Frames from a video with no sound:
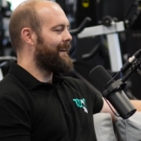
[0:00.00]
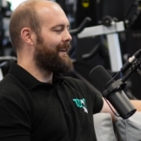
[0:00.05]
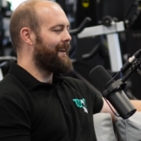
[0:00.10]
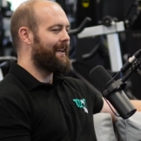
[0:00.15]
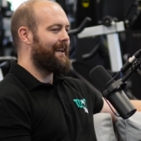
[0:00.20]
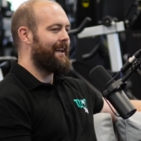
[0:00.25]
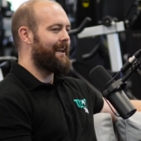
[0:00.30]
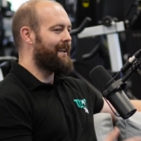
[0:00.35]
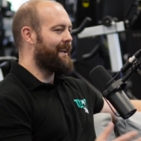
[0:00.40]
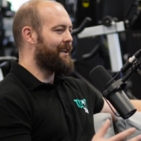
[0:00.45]

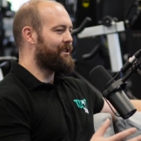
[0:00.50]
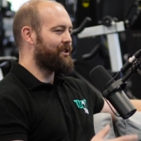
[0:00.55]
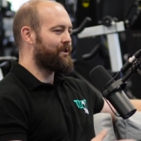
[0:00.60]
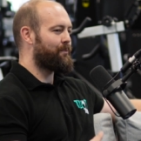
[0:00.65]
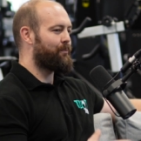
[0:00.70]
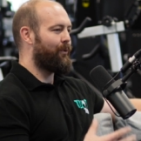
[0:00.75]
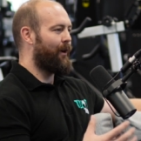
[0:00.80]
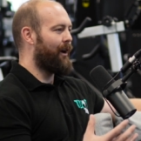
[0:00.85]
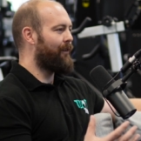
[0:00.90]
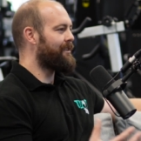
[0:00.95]
It's
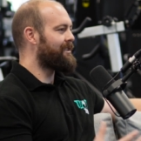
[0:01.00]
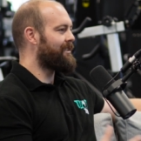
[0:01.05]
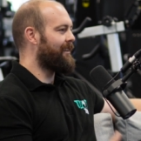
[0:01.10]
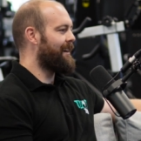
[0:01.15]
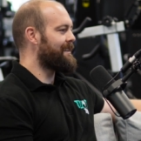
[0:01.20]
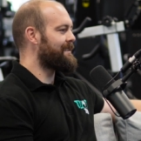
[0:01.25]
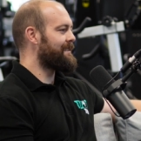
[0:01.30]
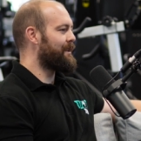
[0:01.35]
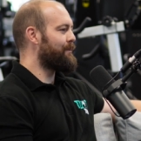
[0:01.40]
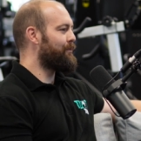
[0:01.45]
just
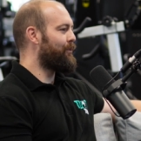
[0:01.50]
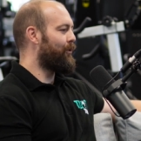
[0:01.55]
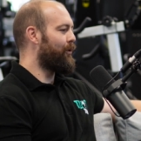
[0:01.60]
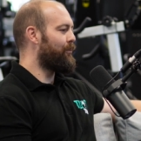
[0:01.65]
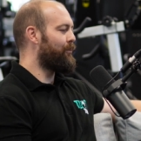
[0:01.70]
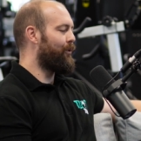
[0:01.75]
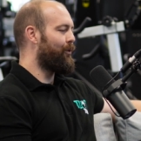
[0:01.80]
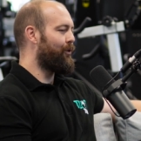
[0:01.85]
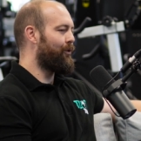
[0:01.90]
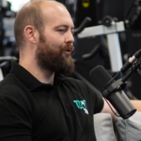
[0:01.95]
prioritizing it more
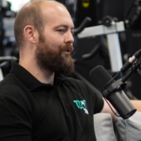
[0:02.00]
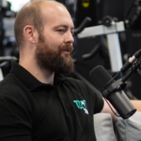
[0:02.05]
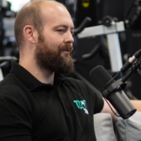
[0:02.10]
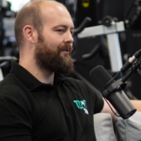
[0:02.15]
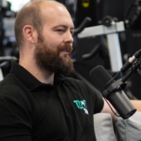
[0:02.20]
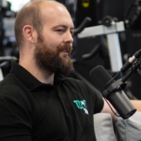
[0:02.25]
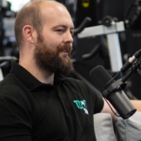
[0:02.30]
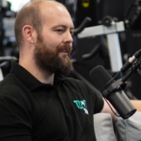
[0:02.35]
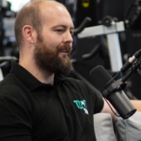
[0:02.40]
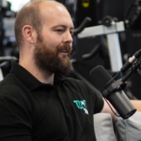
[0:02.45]
and more
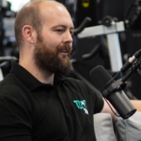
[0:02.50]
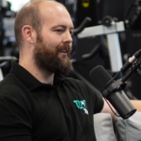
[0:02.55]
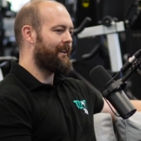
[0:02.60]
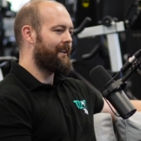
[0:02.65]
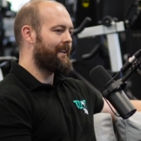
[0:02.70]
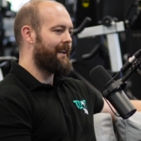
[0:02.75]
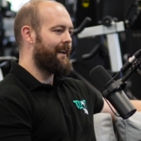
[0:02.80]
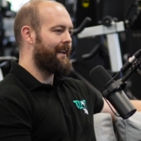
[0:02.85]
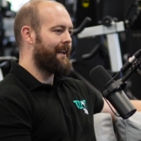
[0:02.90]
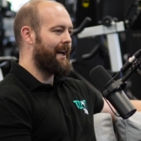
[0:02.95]
and kind of
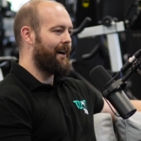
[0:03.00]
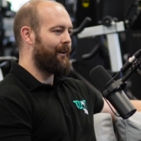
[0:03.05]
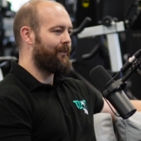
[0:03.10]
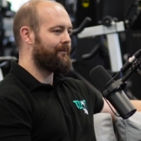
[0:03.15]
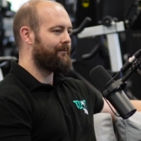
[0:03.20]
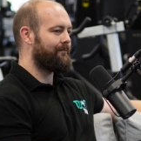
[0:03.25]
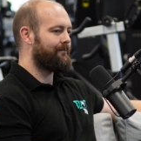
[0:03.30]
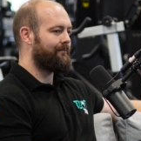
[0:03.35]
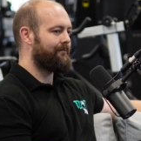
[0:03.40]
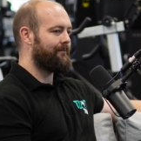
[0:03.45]
getting out.
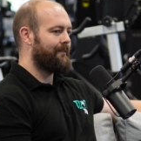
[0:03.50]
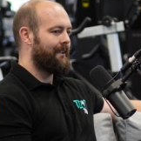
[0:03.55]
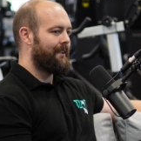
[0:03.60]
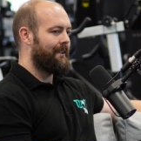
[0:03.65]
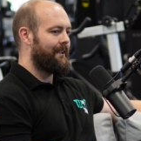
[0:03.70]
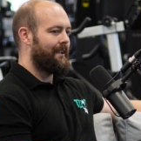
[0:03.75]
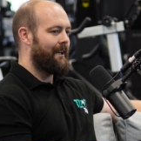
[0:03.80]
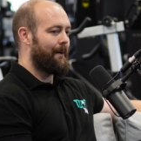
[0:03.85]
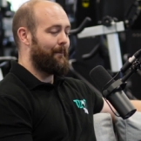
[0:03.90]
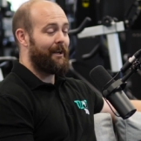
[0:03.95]

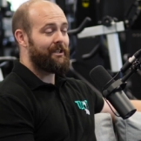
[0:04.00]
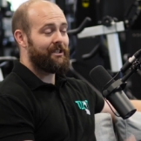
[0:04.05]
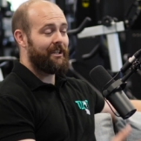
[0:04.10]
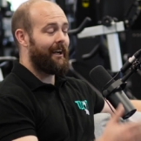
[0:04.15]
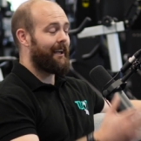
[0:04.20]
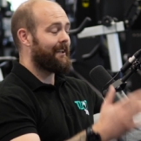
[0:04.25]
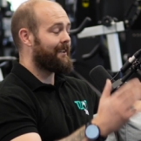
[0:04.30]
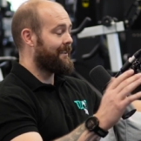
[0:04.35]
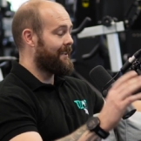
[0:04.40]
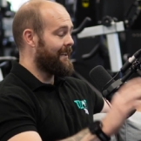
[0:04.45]

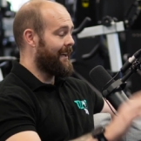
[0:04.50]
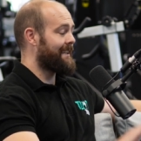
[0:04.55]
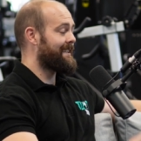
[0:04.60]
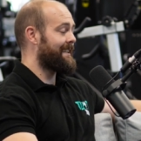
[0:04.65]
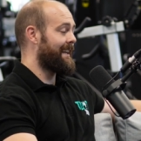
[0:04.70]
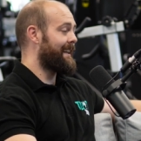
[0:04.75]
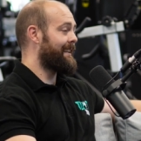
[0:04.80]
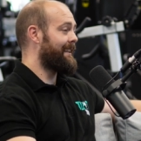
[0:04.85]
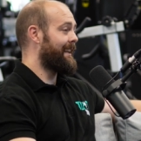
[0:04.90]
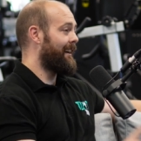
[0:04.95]
I
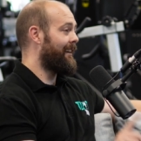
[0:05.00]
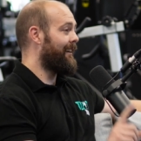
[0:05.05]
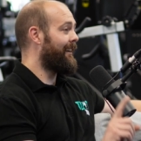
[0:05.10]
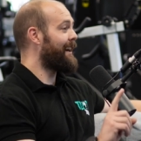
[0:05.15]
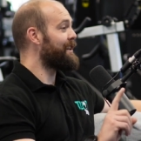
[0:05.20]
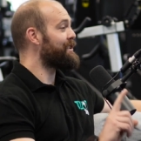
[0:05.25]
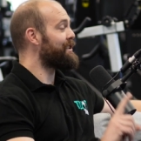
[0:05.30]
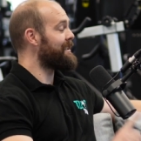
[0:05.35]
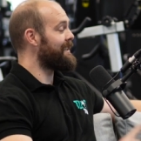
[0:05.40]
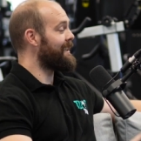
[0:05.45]

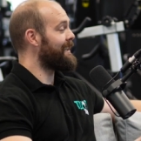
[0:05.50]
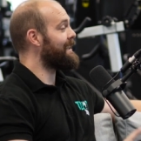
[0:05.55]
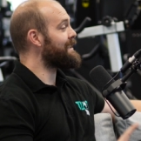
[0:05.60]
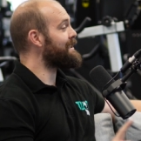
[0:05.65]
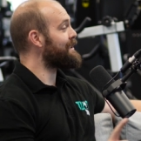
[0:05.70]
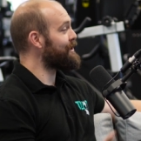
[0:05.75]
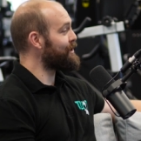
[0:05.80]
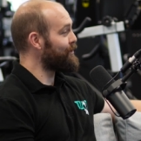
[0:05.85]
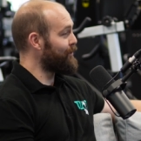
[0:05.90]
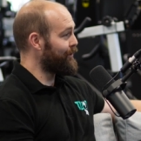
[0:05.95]
actually did
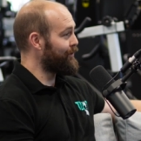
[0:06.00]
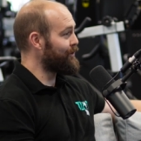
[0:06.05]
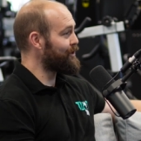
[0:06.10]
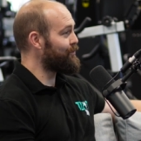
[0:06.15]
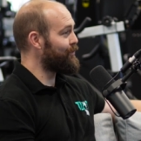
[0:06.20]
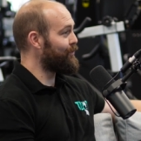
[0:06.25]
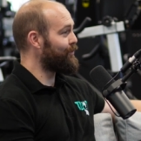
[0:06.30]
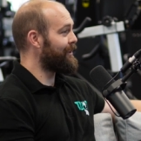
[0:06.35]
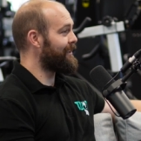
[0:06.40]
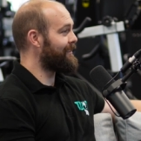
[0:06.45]
listen to one this
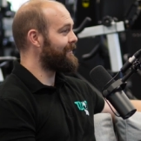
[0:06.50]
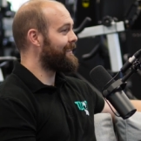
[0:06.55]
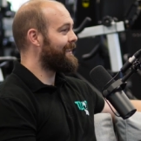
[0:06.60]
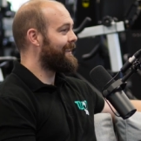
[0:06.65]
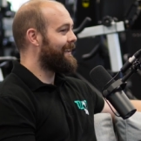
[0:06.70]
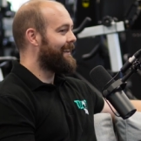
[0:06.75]
morning.